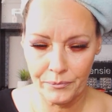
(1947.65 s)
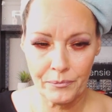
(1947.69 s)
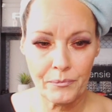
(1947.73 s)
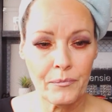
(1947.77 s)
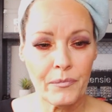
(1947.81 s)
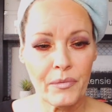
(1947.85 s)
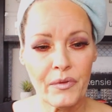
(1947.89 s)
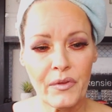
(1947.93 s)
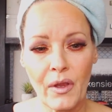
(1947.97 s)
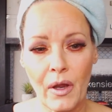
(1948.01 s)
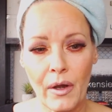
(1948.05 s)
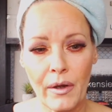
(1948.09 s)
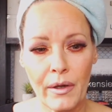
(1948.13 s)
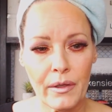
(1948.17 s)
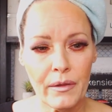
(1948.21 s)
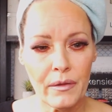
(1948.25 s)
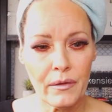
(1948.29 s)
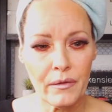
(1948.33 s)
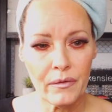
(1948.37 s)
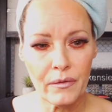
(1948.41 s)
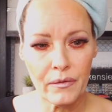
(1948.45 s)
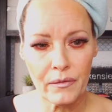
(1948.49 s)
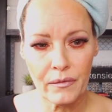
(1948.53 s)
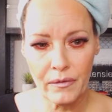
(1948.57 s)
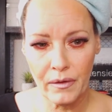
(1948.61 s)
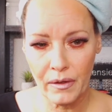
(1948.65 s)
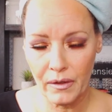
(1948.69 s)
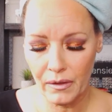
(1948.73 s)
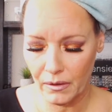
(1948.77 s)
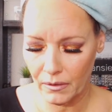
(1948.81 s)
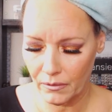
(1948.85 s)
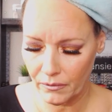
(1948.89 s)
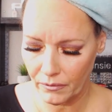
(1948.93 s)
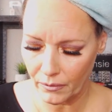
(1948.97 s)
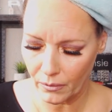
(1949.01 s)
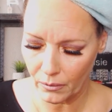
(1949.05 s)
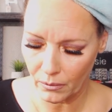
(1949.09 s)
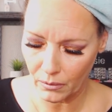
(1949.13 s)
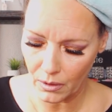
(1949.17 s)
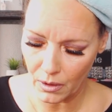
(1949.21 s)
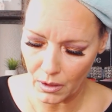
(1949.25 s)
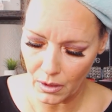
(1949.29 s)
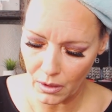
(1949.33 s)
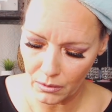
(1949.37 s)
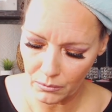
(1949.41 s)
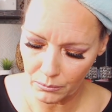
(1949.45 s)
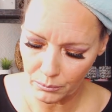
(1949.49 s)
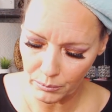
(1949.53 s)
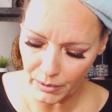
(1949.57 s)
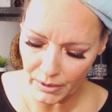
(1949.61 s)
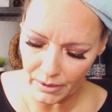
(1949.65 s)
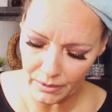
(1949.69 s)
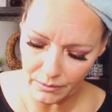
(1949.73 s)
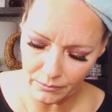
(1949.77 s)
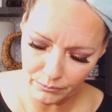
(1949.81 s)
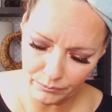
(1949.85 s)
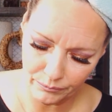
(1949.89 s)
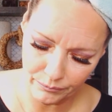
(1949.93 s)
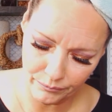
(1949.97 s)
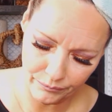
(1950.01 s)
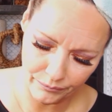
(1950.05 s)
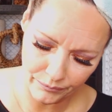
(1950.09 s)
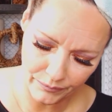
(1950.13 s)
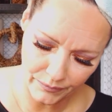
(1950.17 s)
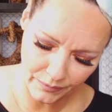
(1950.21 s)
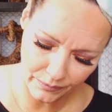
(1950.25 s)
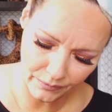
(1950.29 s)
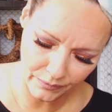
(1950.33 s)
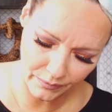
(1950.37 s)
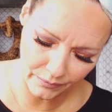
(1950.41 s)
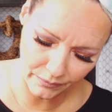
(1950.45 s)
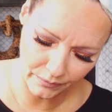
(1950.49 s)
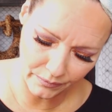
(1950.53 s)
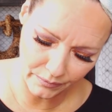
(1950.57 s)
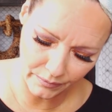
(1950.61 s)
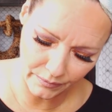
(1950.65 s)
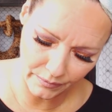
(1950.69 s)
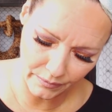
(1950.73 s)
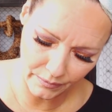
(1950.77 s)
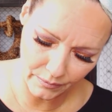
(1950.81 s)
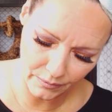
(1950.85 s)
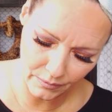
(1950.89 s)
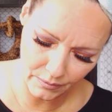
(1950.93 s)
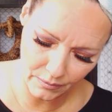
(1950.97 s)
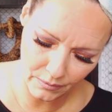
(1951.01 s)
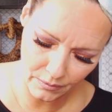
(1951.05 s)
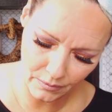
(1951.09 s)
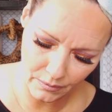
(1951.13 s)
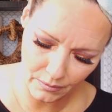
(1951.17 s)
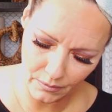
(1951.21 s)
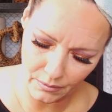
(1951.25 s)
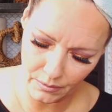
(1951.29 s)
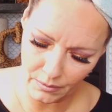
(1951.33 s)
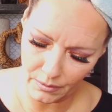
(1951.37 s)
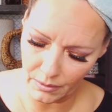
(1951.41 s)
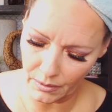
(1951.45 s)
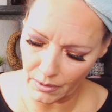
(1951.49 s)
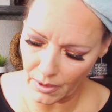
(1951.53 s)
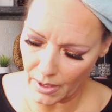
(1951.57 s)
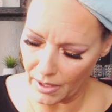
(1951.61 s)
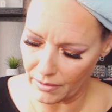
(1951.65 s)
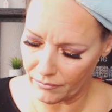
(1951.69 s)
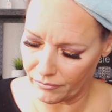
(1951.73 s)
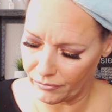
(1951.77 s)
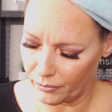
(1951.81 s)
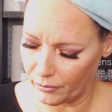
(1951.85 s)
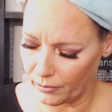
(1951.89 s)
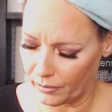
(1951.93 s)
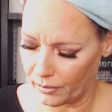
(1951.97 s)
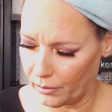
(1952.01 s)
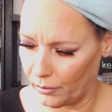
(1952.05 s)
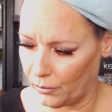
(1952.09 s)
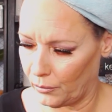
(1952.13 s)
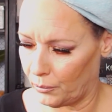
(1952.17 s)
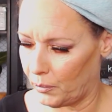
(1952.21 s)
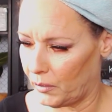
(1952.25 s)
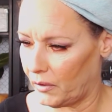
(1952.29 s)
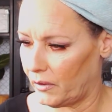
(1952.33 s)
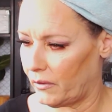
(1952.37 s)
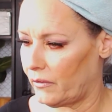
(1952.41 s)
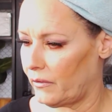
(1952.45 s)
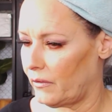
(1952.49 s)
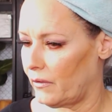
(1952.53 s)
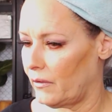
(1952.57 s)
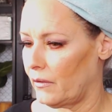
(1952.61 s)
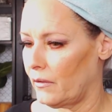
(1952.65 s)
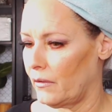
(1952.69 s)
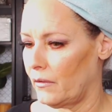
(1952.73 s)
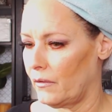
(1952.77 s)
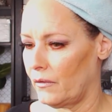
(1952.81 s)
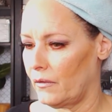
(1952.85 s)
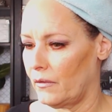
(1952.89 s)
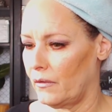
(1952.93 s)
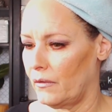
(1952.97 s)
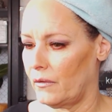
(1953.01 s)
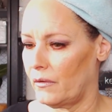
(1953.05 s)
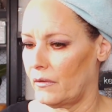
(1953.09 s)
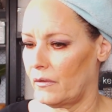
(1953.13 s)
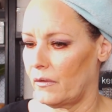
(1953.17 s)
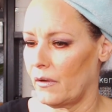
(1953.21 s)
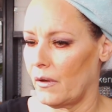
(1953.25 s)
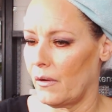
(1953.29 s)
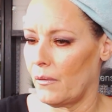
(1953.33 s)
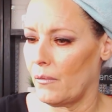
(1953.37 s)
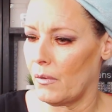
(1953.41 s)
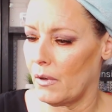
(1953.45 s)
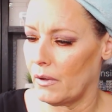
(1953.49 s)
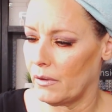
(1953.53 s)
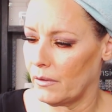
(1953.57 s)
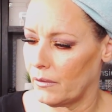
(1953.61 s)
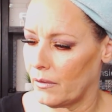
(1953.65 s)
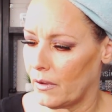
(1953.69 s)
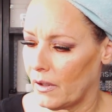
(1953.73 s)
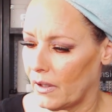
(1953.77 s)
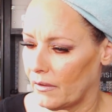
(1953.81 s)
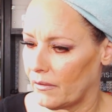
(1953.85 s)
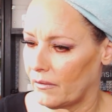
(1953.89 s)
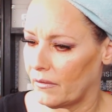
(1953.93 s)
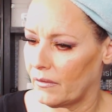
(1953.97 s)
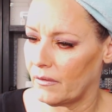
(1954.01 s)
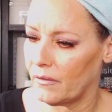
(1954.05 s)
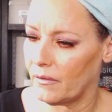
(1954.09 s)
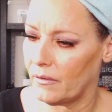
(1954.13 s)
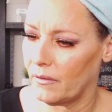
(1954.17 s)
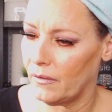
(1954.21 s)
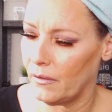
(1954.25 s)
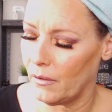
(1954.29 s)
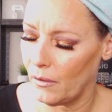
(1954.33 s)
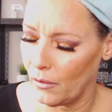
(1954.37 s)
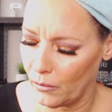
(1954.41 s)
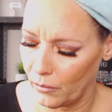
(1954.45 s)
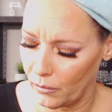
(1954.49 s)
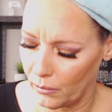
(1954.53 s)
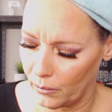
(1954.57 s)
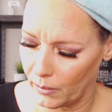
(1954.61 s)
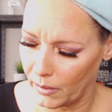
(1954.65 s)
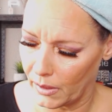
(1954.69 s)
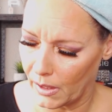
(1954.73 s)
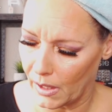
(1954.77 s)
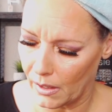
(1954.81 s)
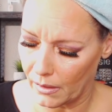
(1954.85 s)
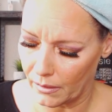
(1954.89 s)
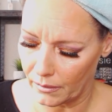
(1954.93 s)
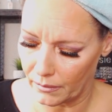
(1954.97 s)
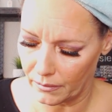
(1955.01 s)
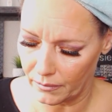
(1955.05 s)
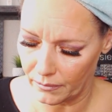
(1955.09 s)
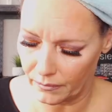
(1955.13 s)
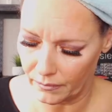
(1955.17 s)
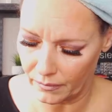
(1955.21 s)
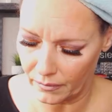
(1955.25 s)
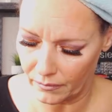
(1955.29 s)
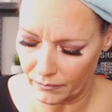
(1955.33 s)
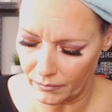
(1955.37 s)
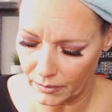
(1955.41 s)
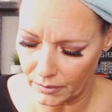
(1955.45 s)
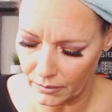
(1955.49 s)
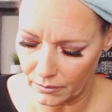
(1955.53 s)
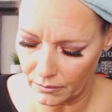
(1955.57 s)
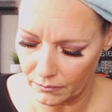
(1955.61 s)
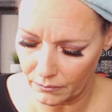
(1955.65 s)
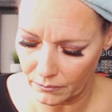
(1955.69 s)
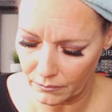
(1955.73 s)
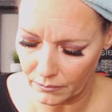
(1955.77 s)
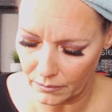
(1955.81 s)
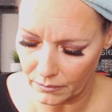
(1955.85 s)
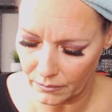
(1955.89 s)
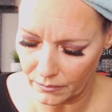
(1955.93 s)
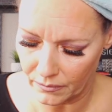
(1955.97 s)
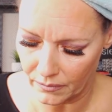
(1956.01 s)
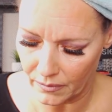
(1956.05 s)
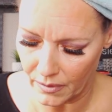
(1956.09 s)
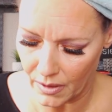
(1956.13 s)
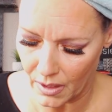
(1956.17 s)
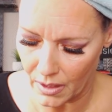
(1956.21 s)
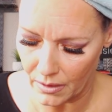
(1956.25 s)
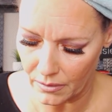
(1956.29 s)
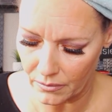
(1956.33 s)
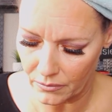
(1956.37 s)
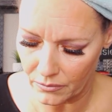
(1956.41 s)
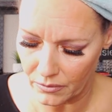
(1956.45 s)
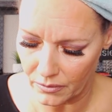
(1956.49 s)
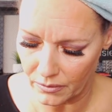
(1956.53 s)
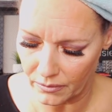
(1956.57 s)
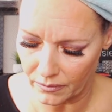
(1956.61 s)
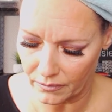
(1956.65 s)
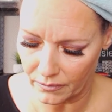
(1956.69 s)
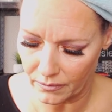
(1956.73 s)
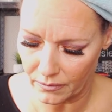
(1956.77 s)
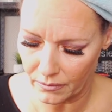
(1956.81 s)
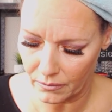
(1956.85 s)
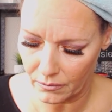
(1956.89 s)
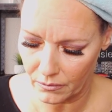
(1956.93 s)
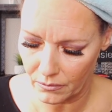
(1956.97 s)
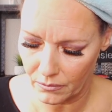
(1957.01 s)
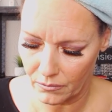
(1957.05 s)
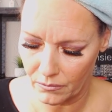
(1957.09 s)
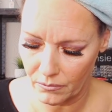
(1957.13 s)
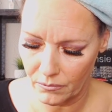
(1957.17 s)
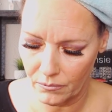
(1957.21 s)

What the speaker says: I'm sorry this is taking so long, but this is life with lupus. I want you guys to know the realities of it. It's not just,